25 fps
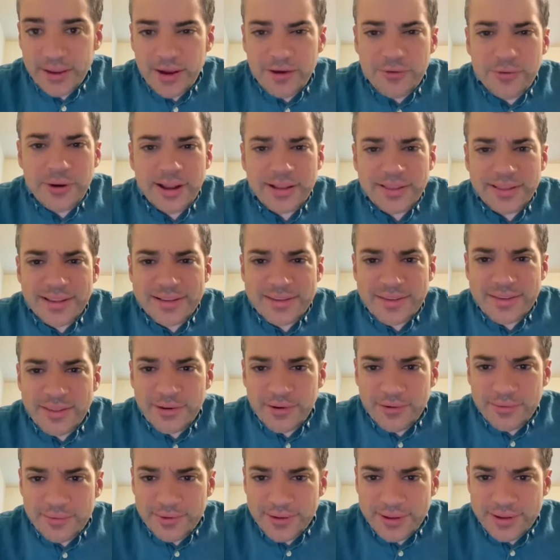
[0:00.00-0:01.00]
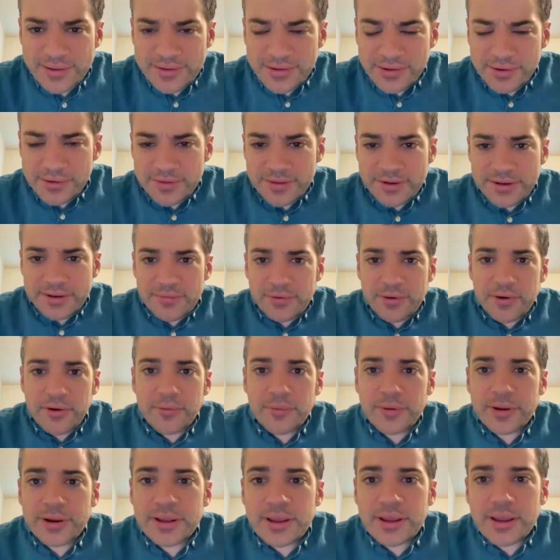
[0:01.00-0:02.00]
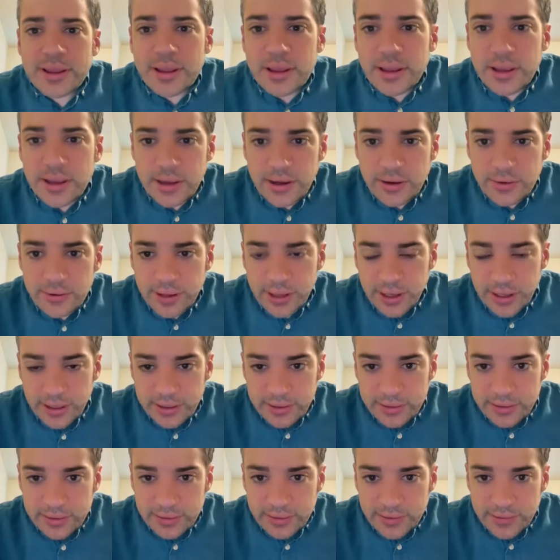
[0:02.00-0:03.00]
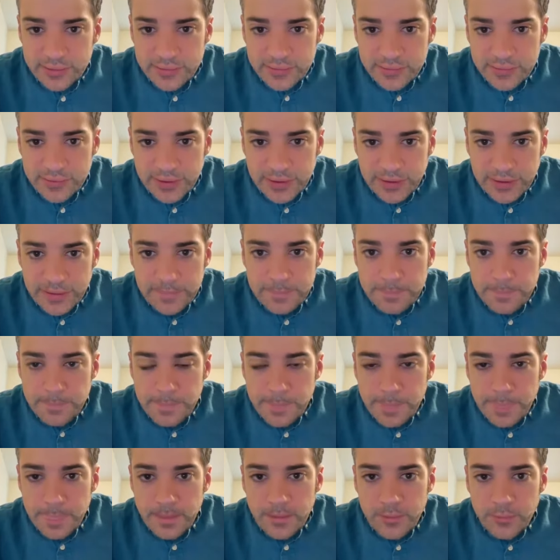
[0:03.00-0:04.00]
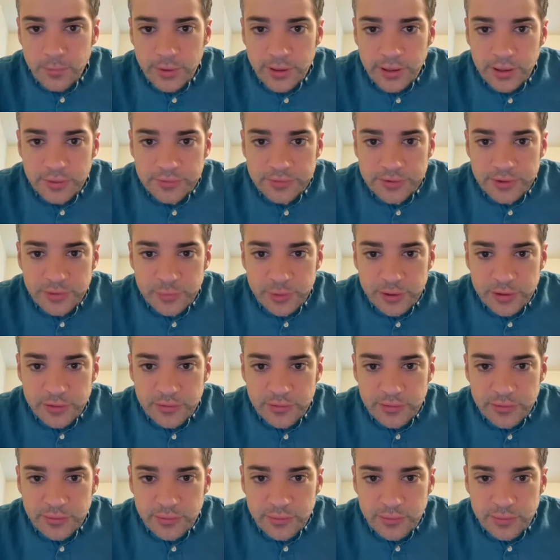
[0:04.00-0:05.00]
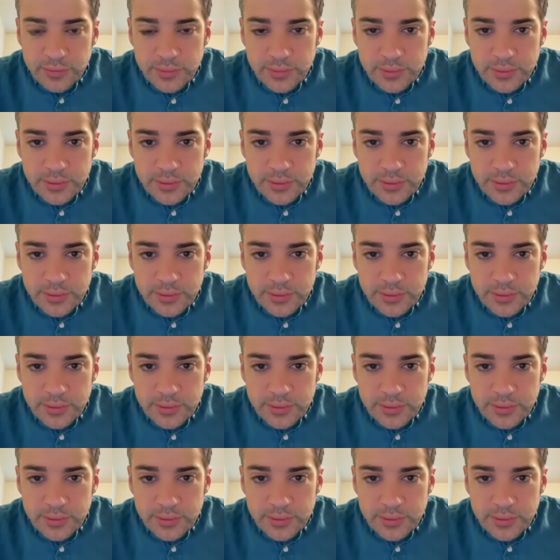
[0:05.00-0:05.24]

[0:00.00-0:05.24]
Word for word: Oh, right. That's the considered the difficult one. Okay. Let's see. What else can we do?